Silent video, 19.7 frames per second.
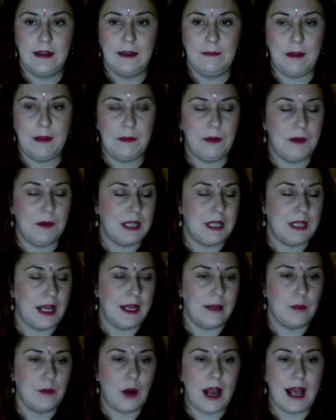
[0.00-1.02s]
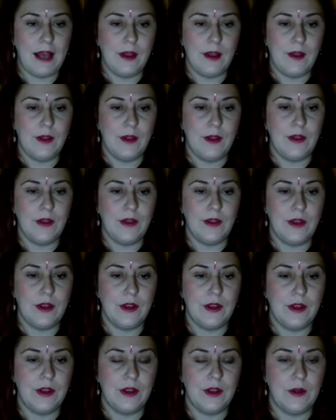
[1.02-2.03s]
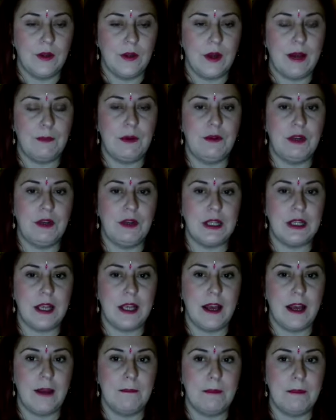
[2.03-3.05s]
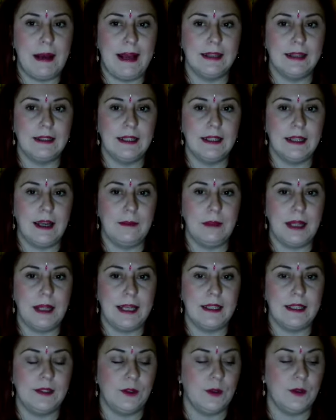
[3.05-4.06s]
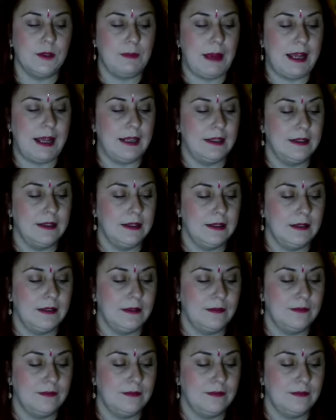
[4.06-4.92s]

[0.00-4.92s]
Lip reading: Maybe we take a breath and we return back to that place or space.